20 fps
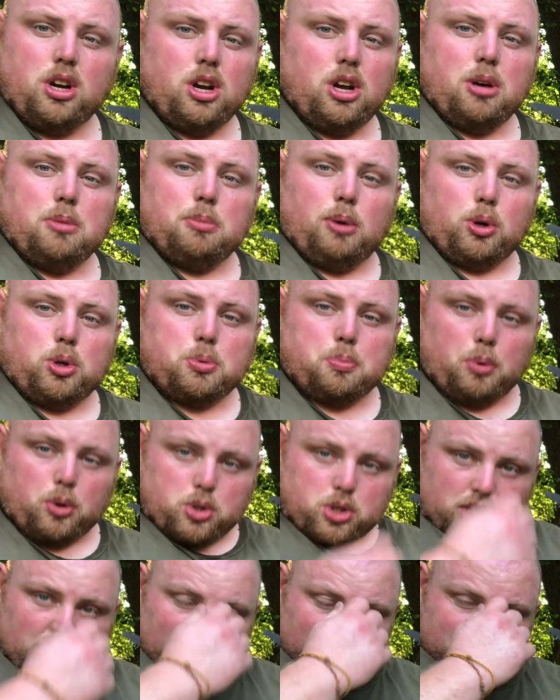most
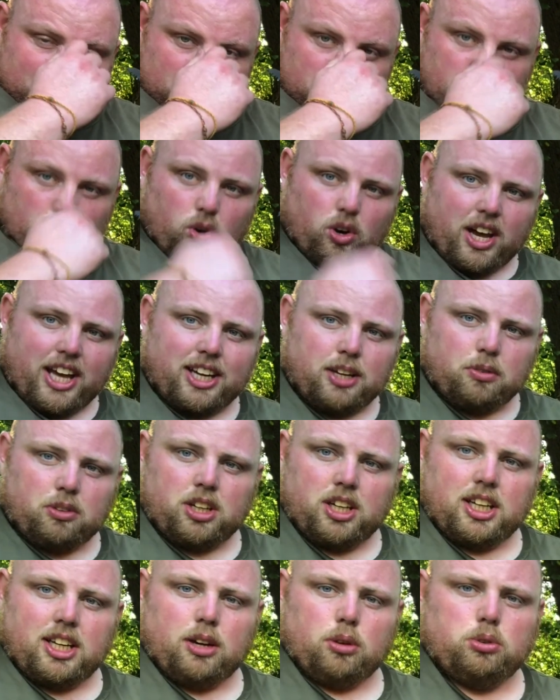bushcrafters or anyone
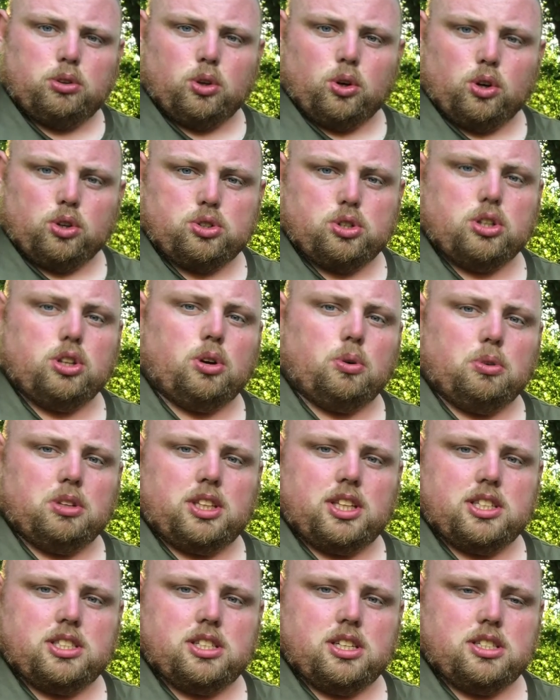in the outdoors will know what
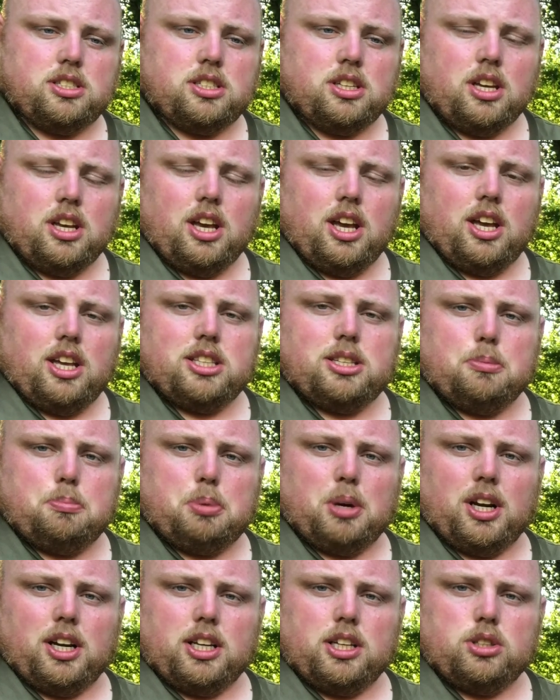this is. It's a
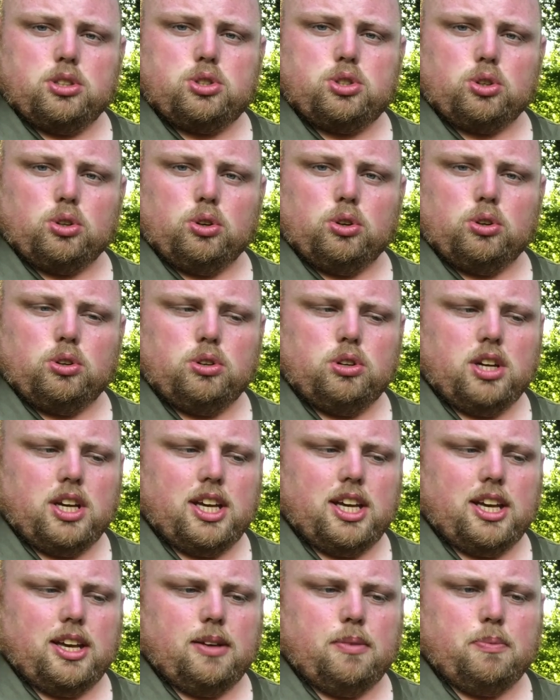brilliant saw,
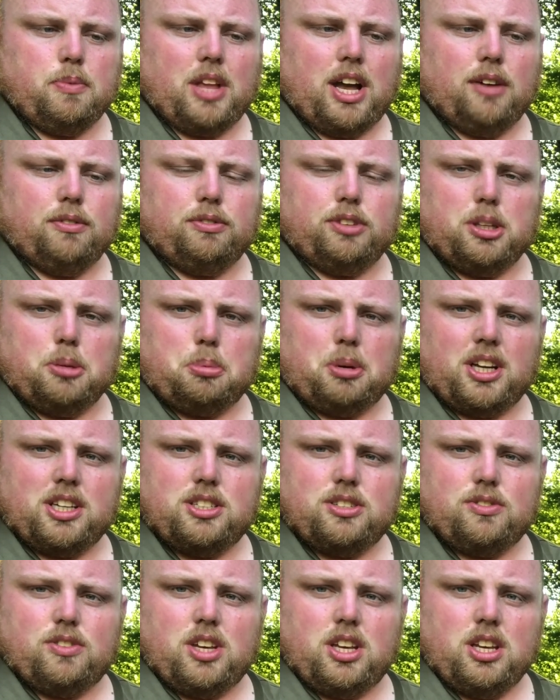and for the price
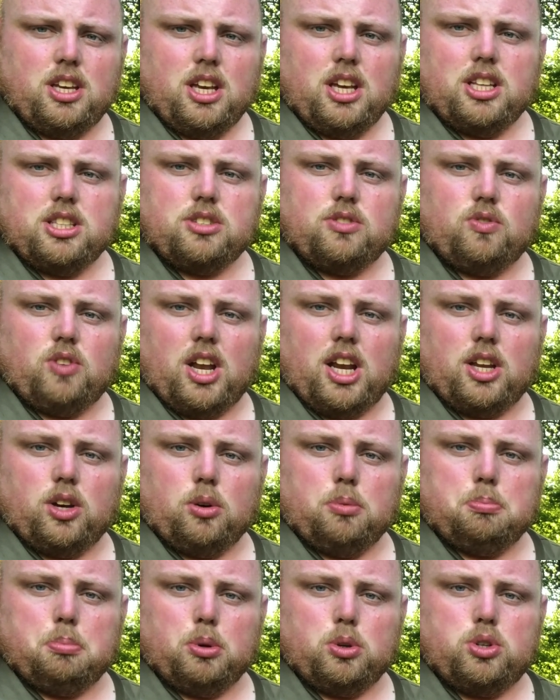of it, it's a really
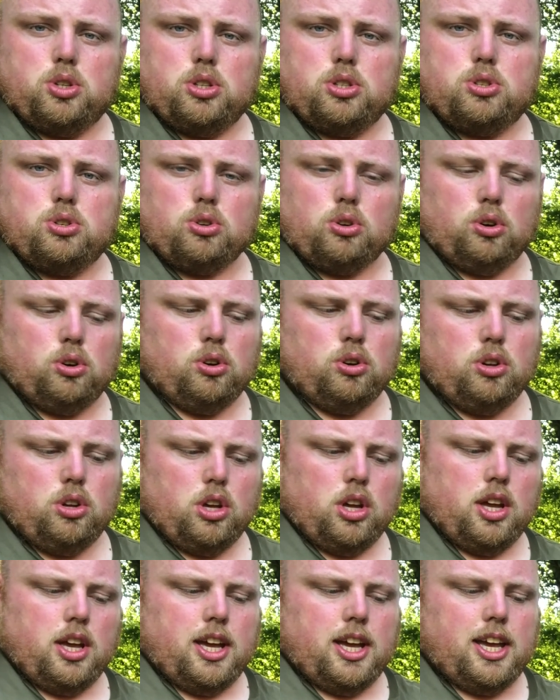good budget saw.
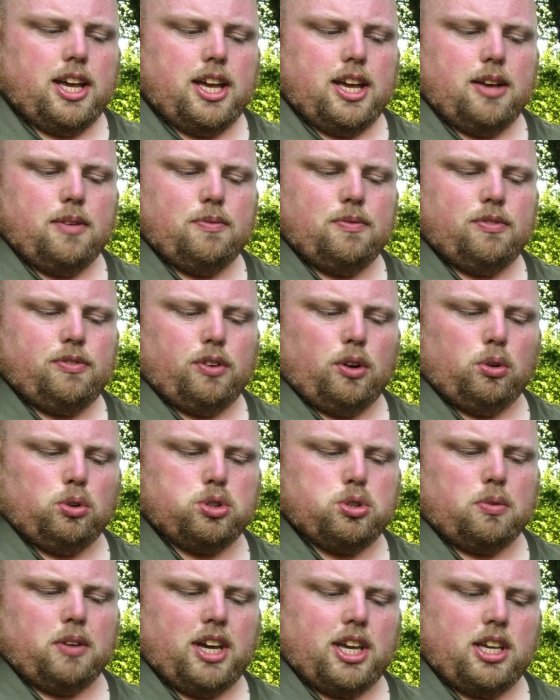Folds
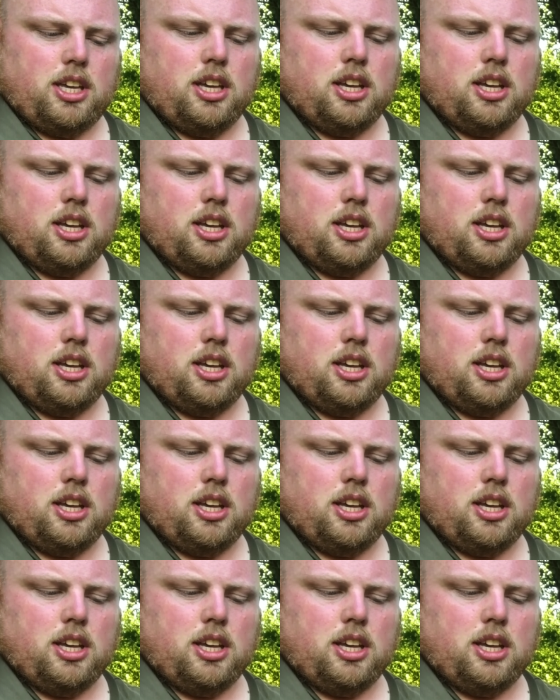away